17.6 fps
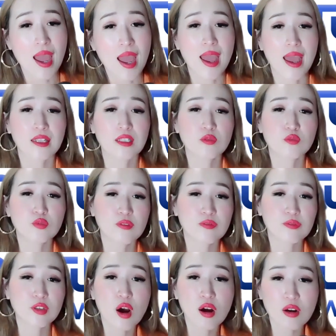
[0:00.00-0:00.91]
And
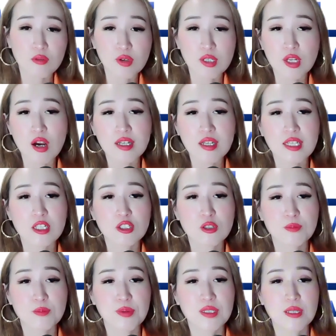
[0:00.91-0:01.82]
we're not here
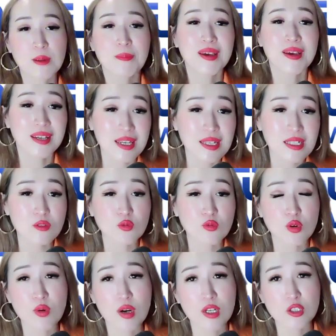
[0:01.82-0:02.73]
to be the
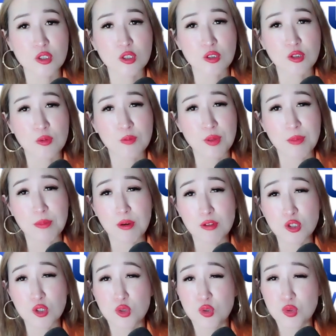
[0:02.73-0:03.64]
biggest. We want you to be
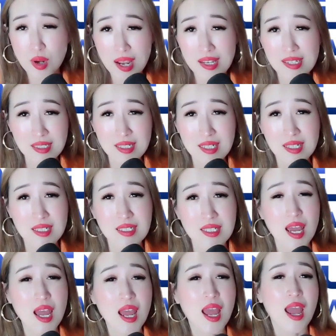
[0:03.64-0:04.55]
most
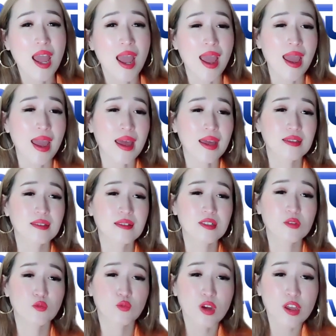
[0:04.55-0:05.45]
trusted.
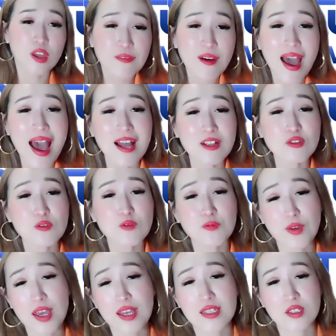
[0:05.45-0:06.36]
And we've had to
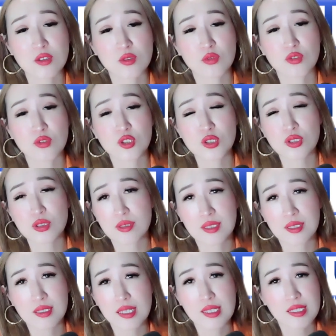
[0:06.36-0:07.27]
face through
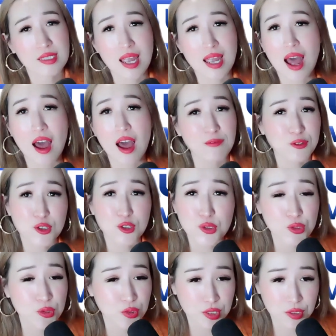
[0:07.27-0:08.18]
these tough
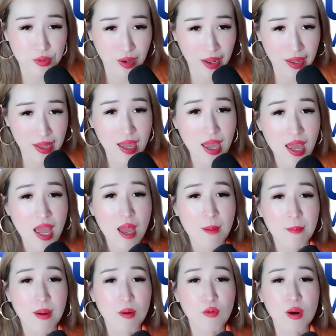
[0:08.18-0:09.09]
truths, right?
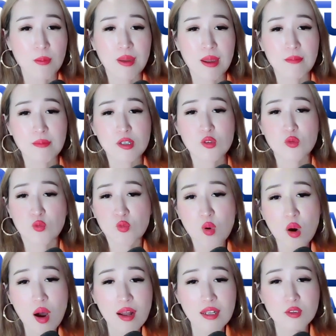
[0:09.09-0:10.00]
But what members
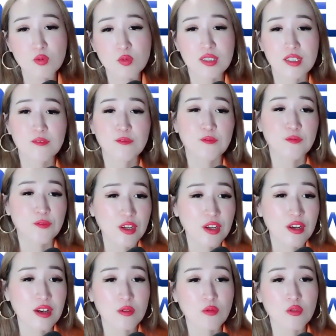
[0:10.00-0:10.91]
want, what they
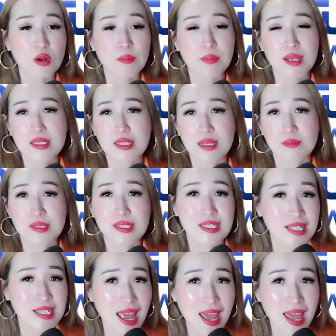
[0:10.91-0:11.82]
fear, and what makes them
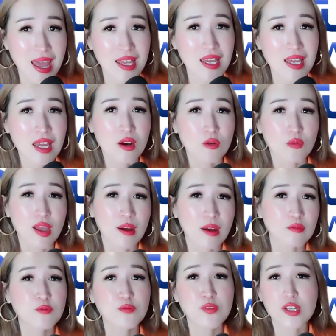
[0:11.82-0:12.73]
stay, we
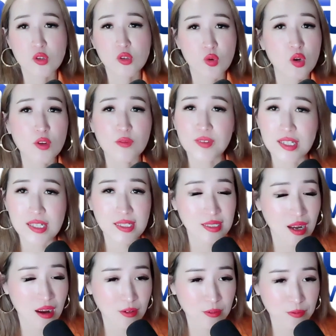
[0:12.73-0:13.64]
have to face all of this
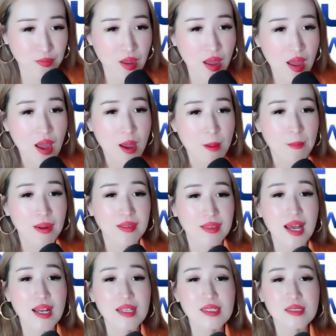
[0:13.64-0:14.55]
stuff.
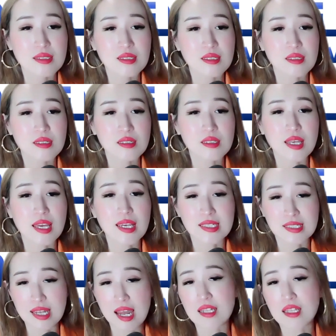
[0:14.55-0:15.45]
But that's
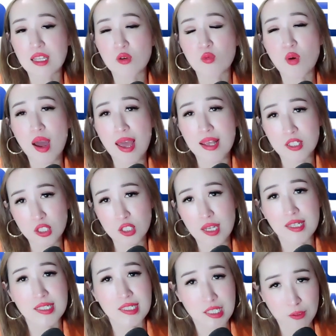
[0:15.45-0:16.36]
exactly why
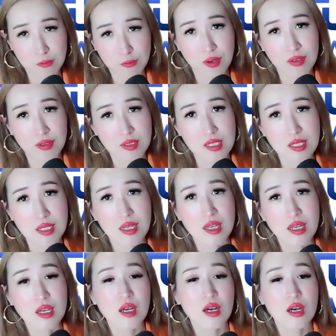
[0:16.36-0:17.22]
SGN is different.